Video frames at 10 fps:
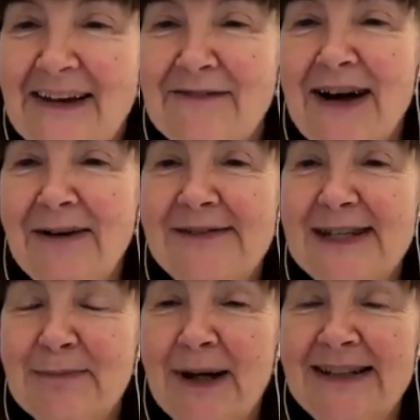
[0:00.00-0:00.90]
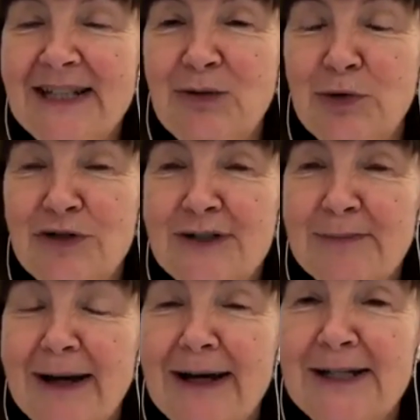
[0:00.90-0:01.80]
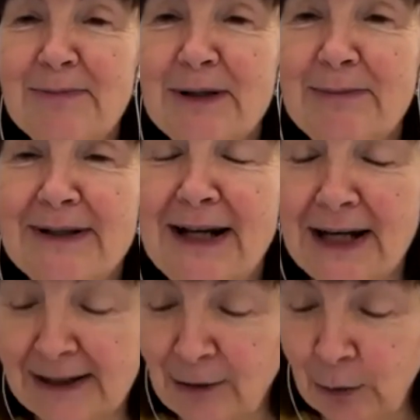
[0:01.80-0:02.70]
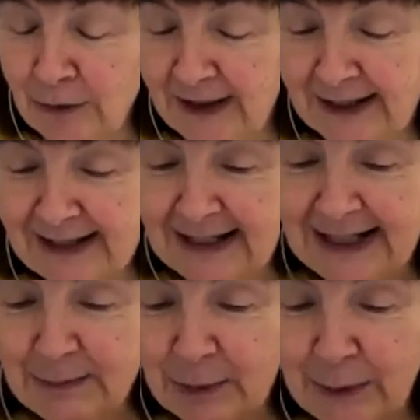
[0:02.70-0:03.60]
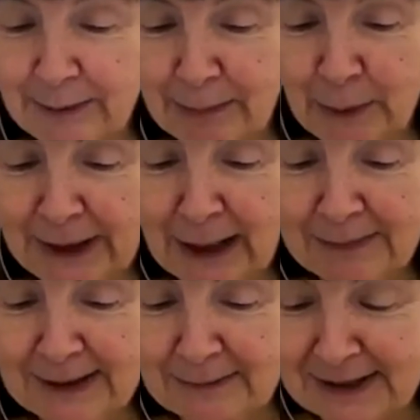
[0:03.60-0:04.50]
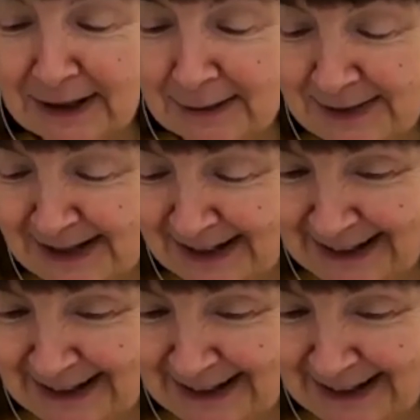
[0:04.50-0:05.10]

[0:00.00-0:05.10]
Val says my dishwasher is my husband, but like all things, it needs booting up sometimes.